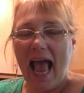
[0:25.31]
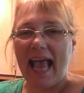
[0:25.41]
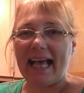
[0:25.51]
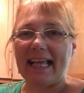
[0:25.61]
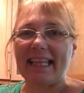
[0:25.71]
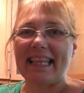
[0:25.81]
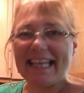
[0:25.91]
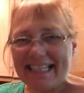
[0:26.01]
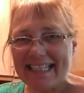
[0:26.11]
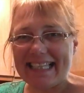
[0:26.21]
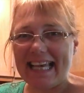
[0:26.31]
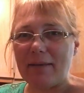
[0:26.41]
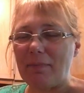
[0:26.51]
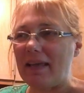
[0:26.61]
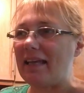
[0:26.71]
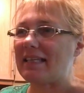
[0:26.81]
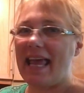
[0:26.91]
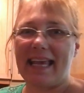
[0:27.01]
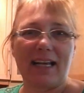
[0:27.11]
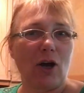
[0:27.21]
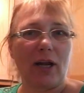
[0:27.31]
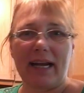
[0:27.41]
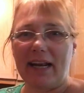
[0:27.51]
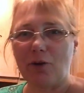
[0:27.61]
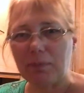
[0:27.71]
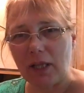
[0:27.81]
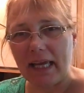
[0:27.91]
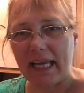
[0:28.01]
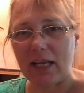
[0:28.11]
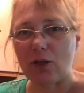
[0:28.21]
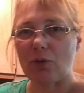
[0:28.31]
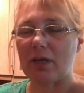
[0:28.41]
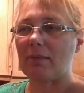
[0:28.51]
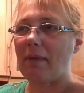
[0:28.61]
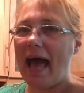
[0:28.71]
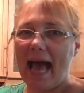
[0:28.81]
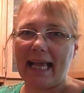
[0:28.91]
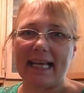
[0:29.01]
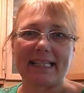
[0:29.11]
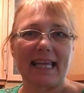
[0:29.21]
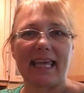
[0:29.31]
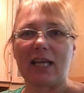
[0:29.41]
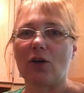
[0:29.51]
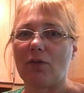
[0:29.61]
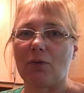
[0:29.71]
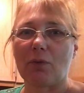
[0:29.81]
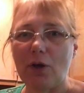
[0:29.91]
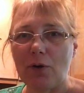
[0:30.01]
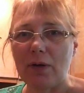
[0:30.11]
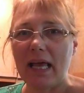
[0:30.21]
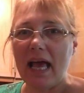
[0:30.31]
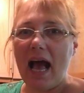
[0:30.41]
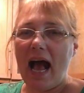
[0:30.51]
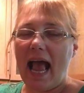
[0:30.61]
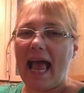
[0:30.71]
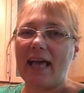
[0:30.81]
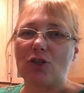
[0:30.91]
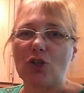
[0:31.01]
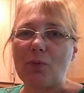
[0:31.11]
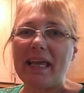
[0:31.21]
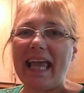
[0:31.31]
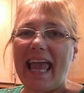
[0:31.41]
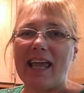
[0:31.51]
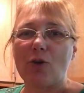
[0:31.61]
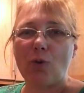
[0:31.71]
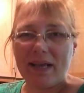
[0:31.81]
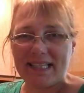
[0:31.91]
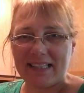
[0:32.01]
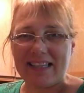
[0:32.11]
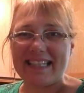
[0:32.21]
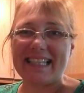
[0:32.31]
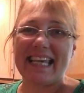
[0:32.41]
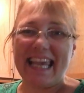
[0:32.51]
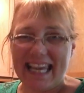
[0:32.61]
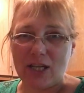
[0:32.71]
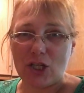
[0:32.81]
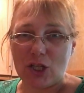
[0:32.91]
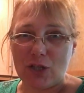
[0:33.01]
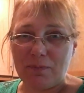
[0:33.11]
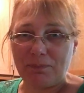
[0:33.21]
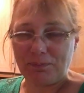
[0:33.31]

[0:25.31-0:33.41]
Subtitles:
And this can be taken on an airplane. You can pack it and take it on the road, and doing a crustless quiche.